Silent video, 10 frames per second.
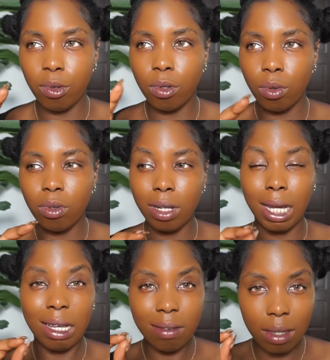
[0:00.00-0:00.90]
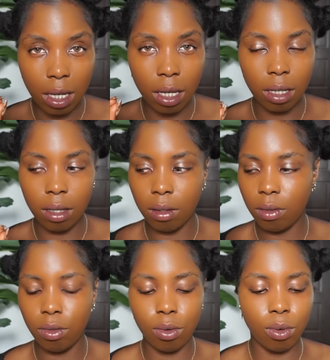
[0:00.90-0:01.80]
you look like skin.
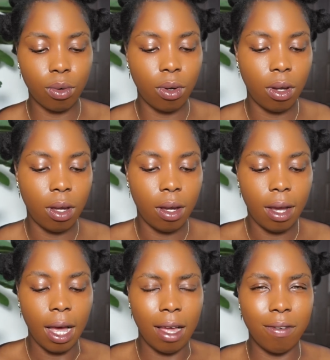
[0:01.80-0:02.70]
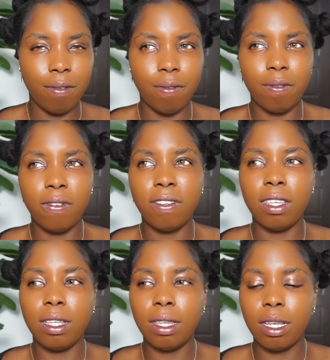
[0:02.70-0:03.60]
So I've
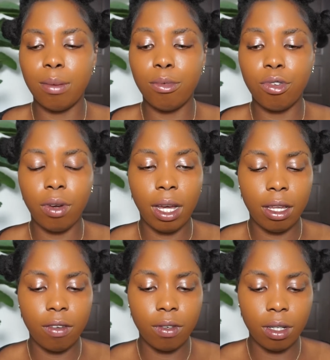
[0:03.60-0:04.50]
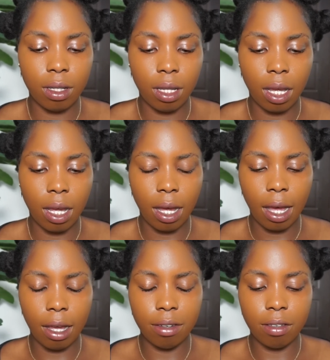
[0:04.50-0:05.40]
seen them try, even in their
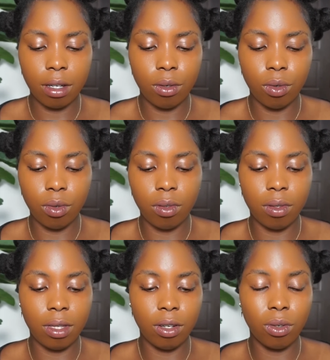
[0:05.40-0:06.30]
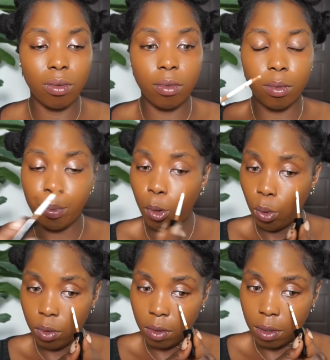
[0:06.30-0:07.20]
eyeshadows, they don't
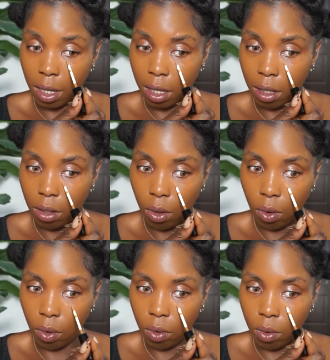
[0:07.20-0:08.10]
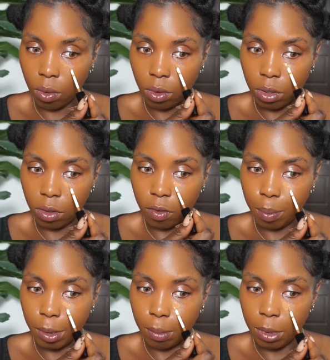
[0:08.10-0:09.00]
put a whole lot of
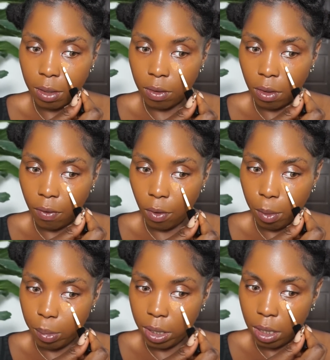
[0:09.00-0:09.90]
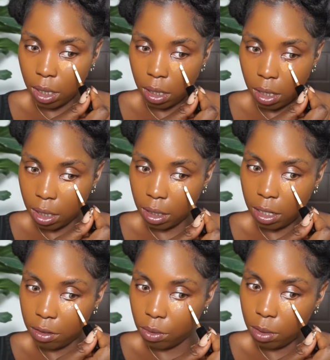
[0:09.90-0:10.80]
pigment. So if you're a beginner, like
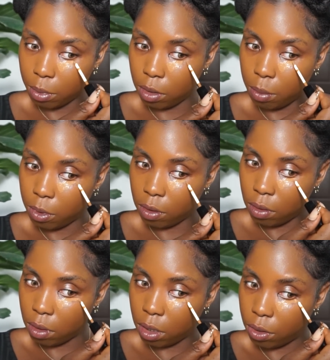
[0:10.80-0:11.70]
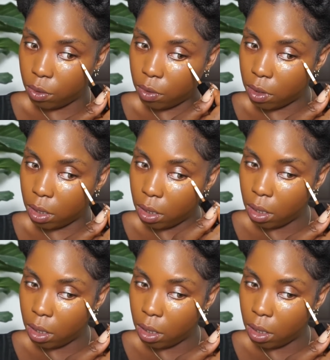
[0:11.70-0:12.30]
eyeshadow I'm going to be using today, you see